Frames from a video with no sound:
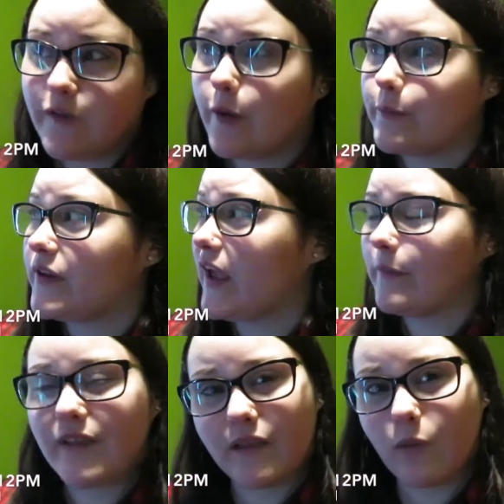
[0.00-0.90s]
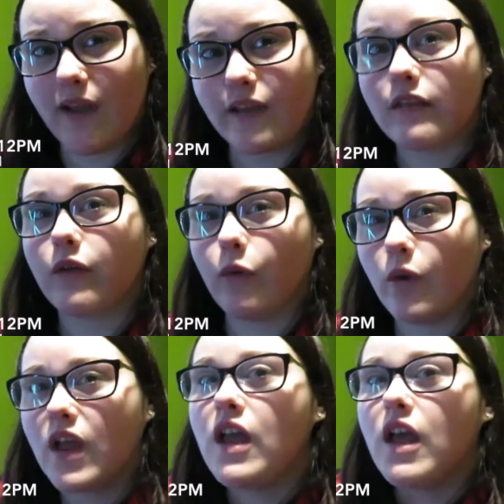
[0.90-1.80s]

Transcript: so yeah, that's why it's so